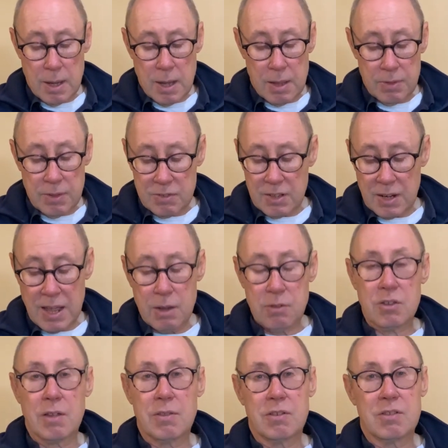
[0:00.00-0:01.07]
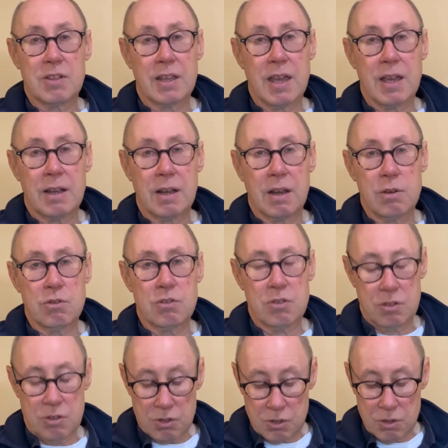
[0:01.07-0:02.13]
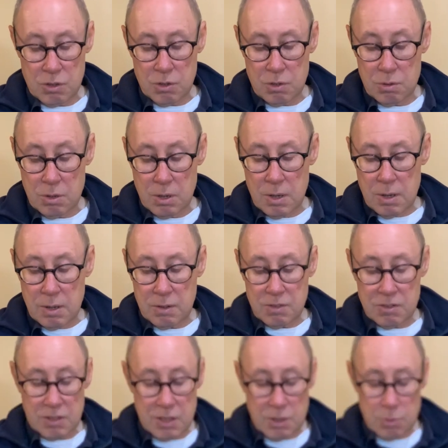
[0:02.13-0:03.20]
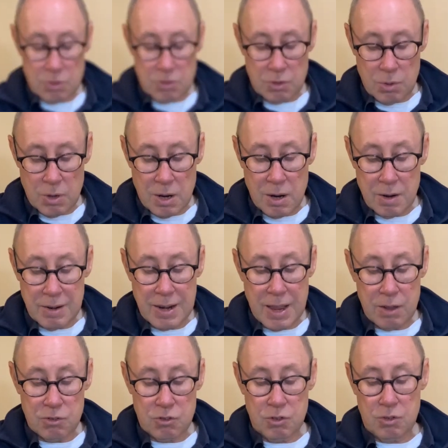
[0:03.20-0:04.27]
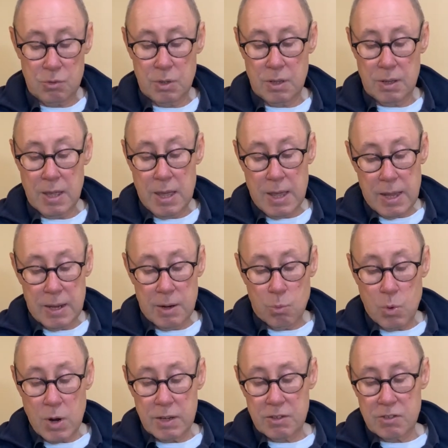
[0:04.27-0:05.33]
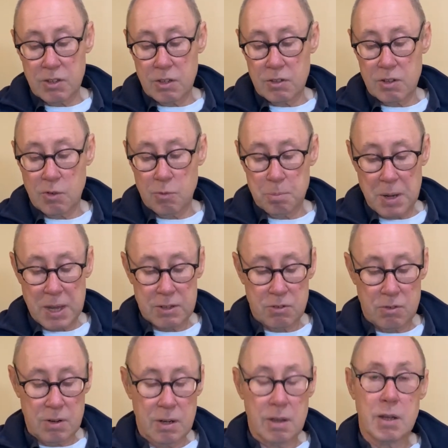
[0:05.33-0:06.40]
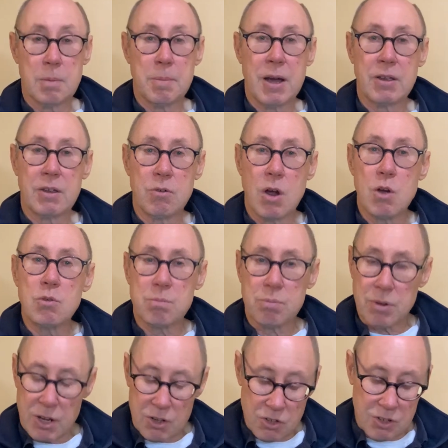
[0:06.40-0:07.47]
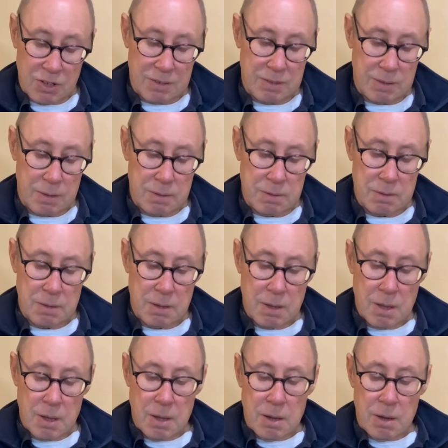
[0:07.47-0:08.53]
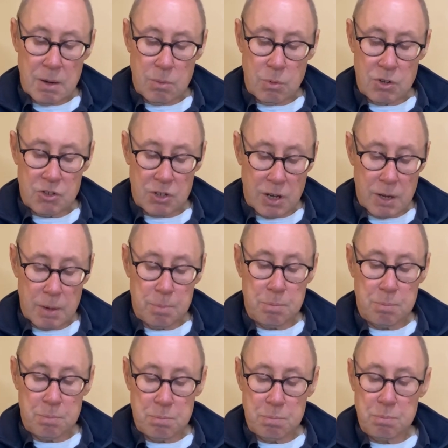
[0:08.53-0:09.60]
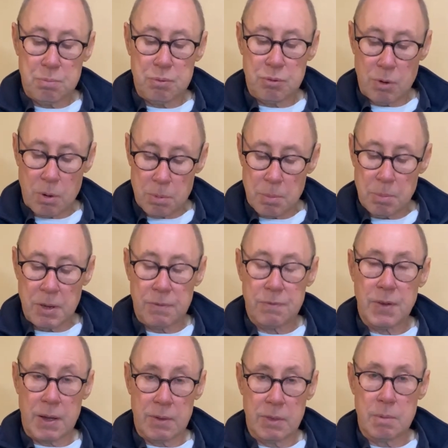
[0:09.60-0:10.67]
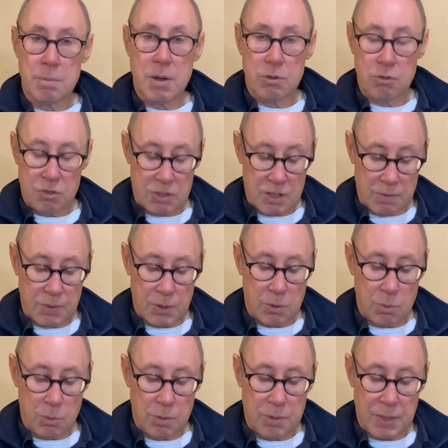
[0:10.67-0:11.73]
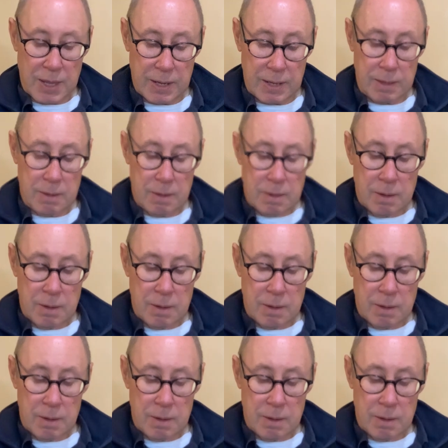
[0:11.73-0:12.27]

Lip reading: And this allows others to get closer to you, see you as you are, allows you, in a way, to see yourself better and learn about your own prejudices, which I probably found the most difficult thing,